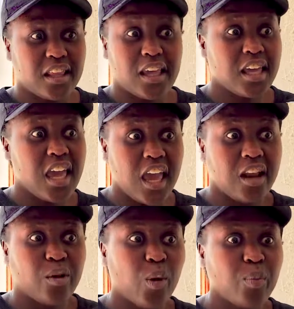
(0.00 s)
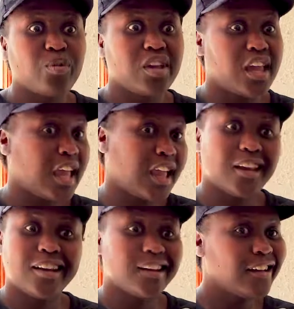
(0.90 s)
that. They can
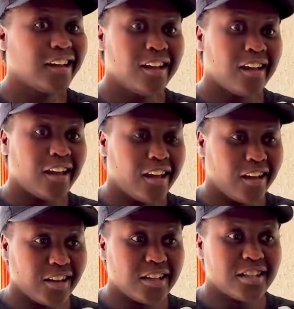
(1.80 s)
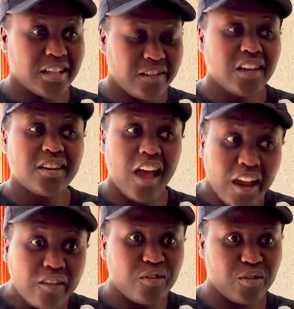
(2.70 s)
comprehend a, a savior
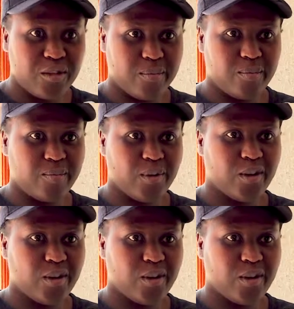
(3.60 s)
dying for them